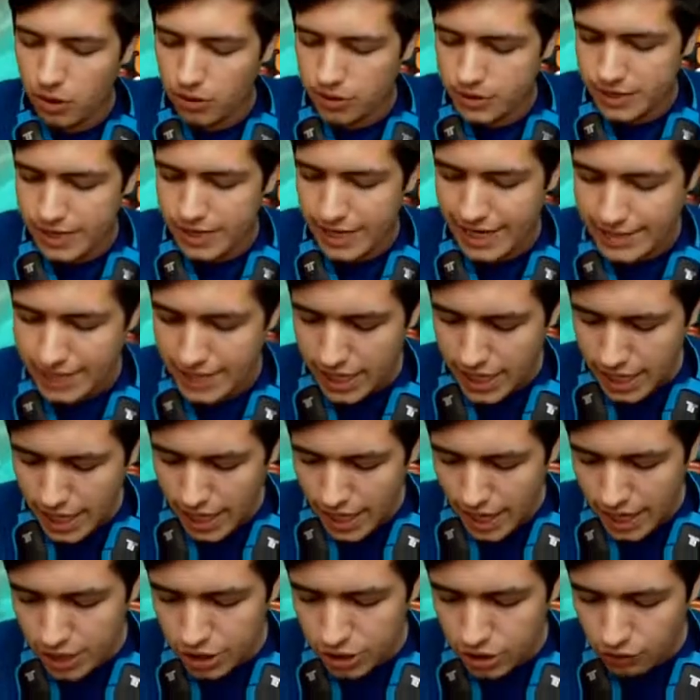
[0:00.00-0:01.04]
process,
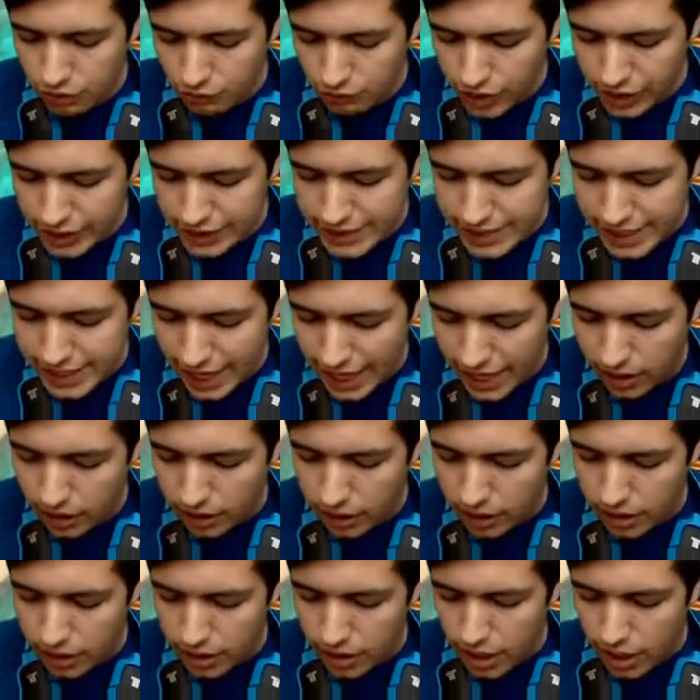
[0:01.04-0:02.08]
and you can really
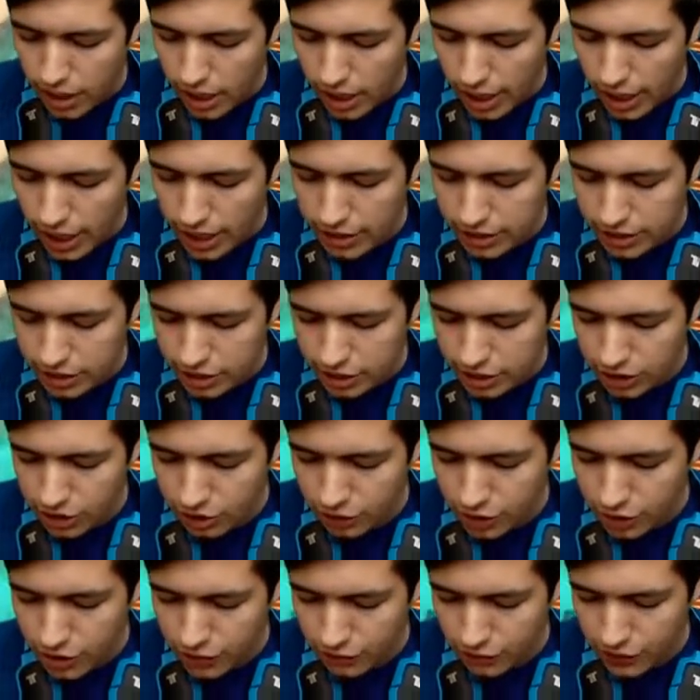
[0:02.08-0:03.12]
tell.
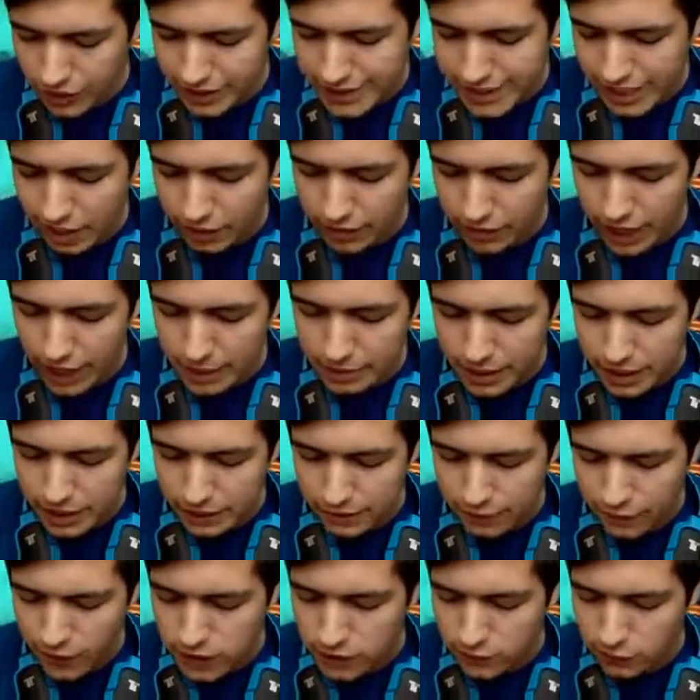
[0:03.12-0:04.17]
You can really tell that,
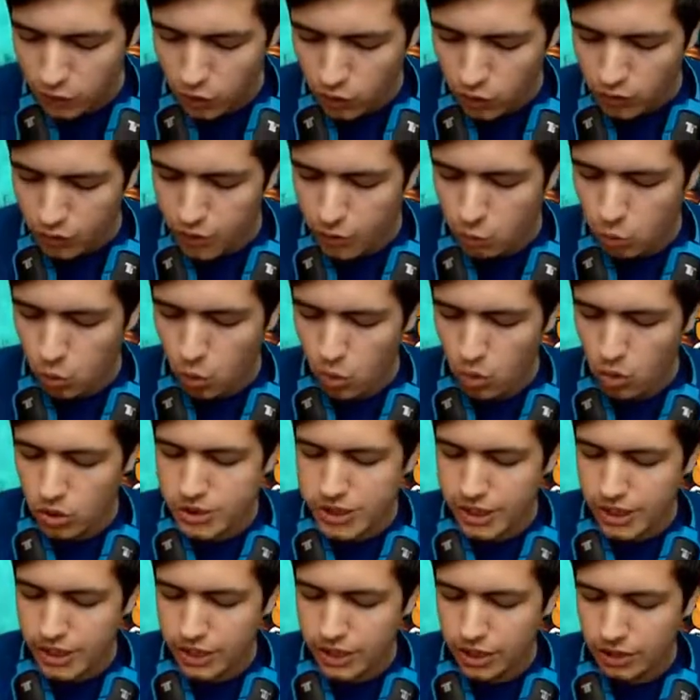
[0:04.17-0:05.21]
because first of all, the
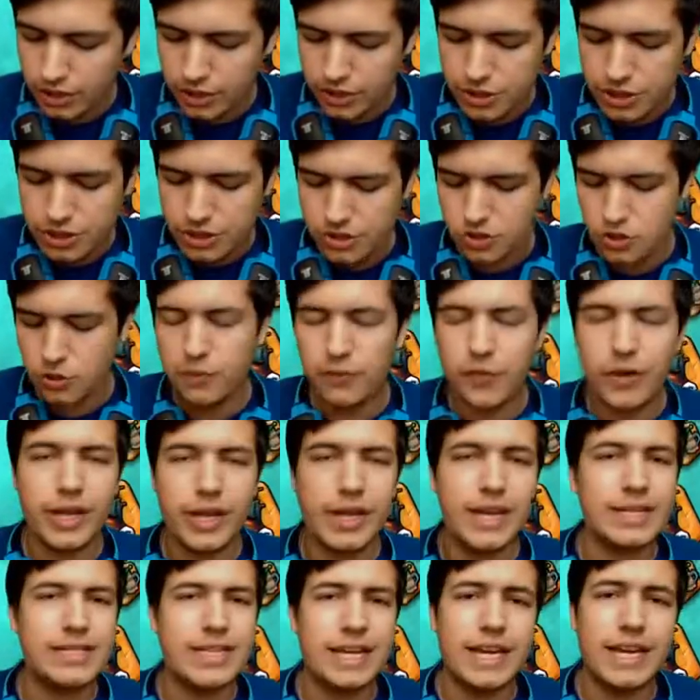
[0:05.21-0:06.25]
water looks super
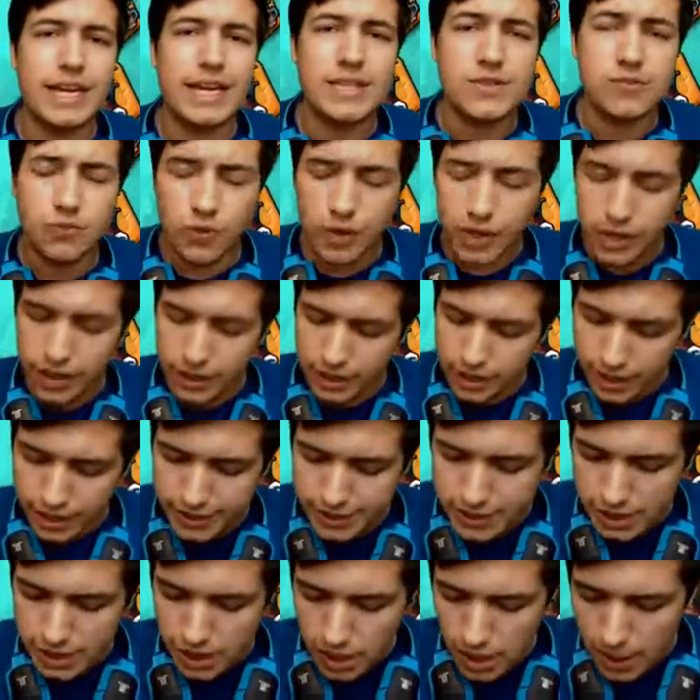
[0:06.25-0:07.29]
realistic. It's really
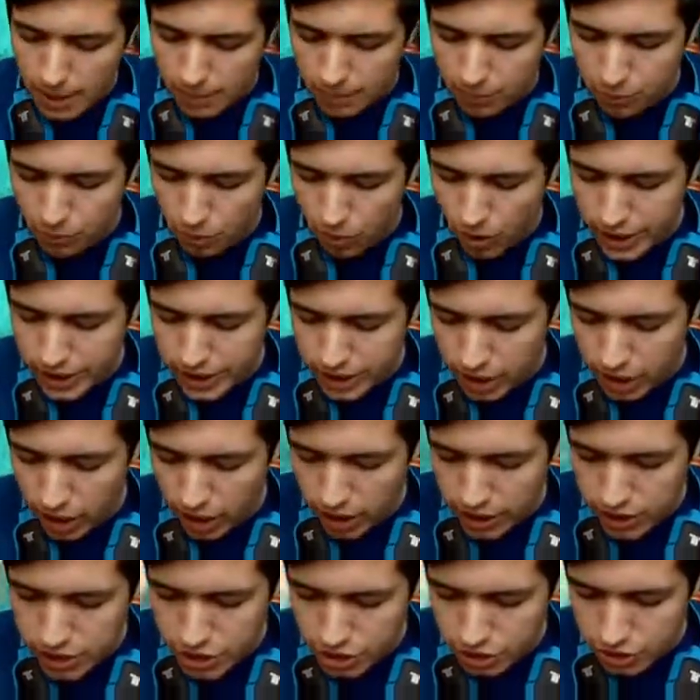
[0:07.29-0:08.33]
nice, bright
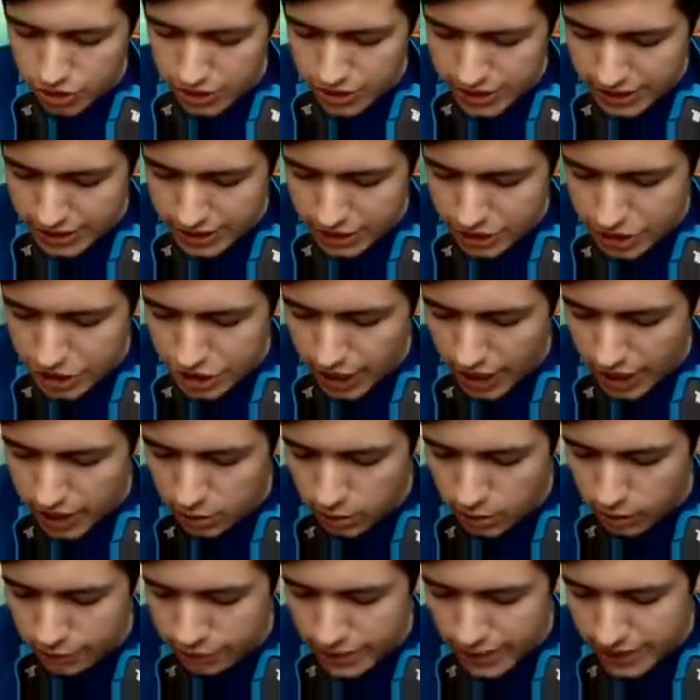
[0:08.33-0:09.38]
colors. You can see the
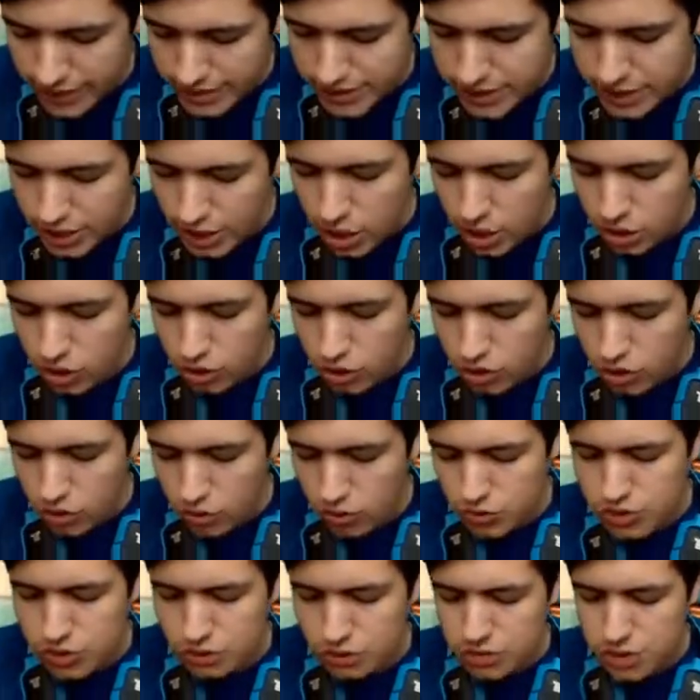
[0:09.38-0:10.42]
shadow effects. You can
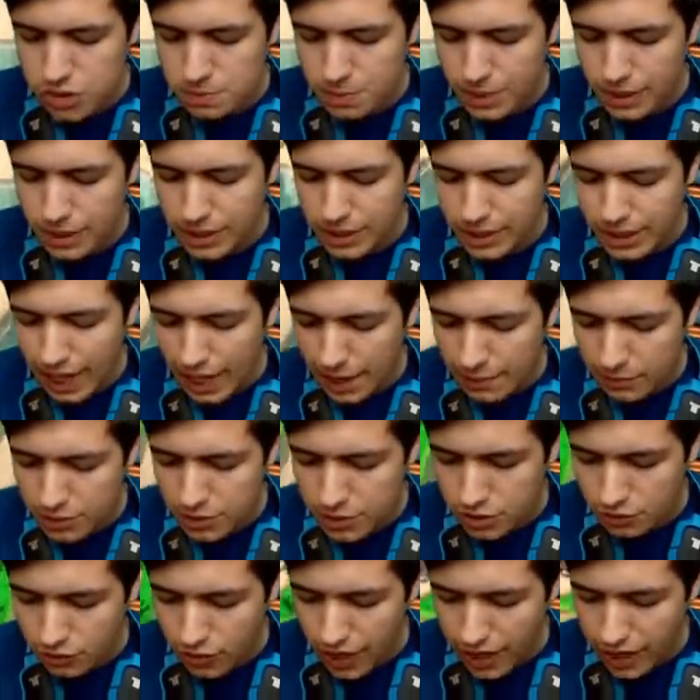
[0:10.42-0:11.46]
also spin the
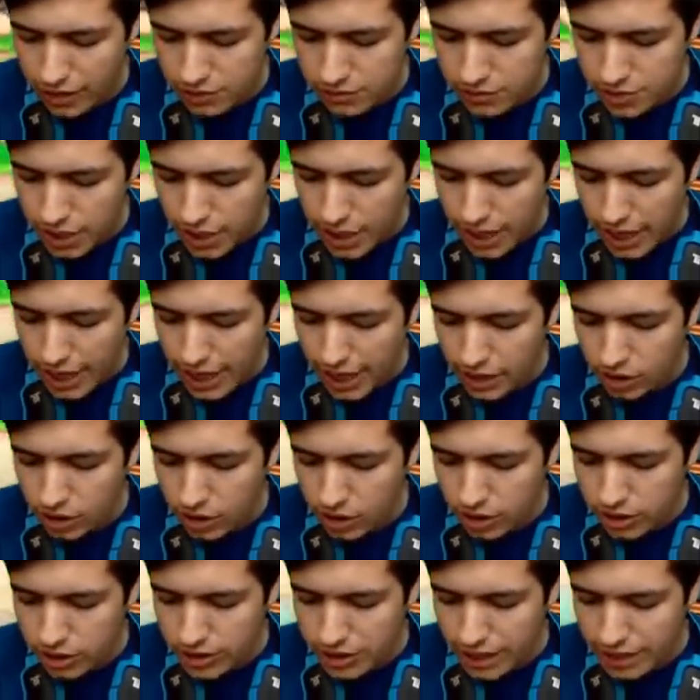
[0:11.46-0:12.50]
cameras around, and
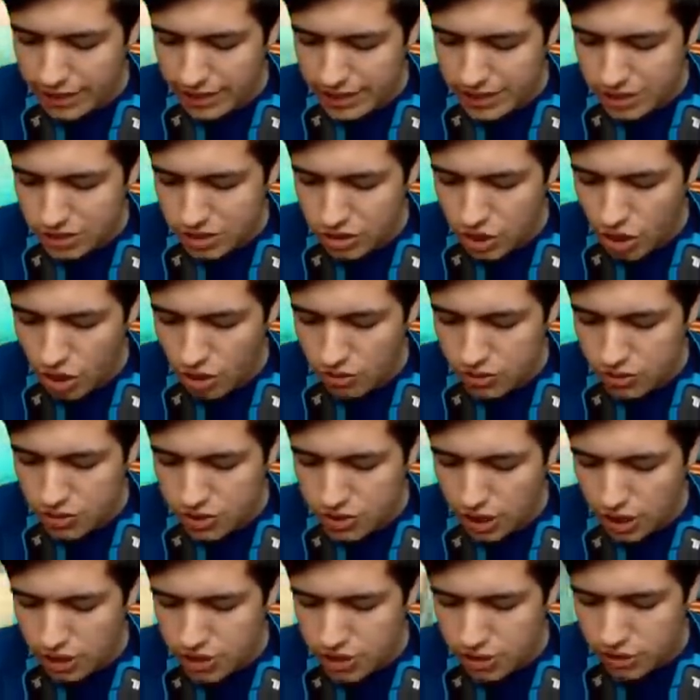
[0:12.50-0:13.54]
look at that. There's no
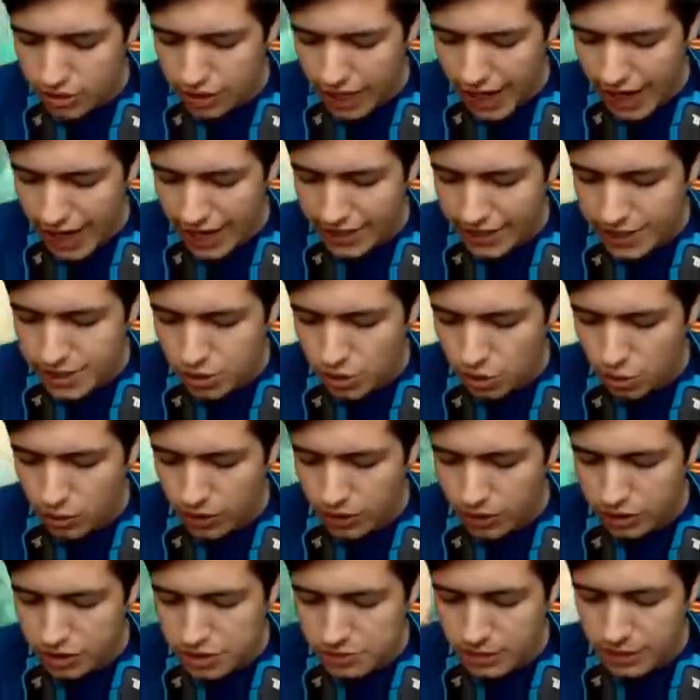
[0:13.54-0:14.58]
stuttering at all
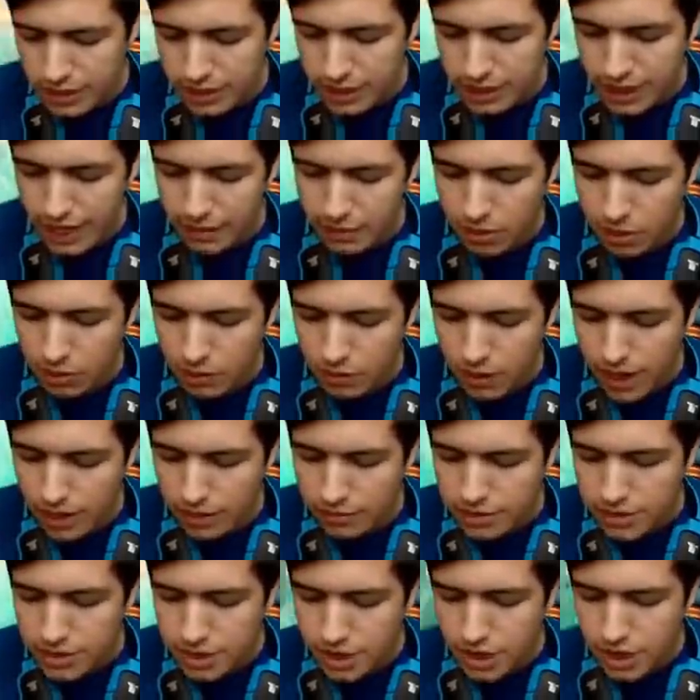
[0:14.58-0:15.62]
when you spin the camera
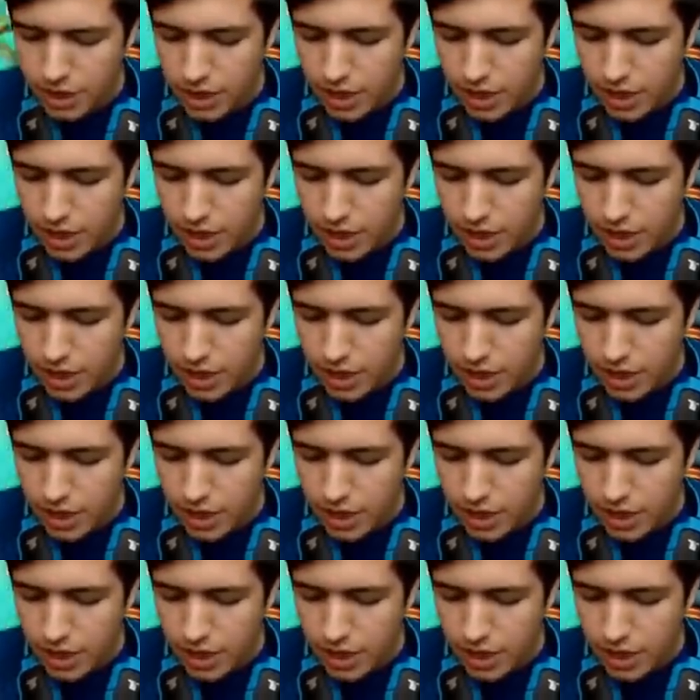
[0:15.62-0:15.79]
around.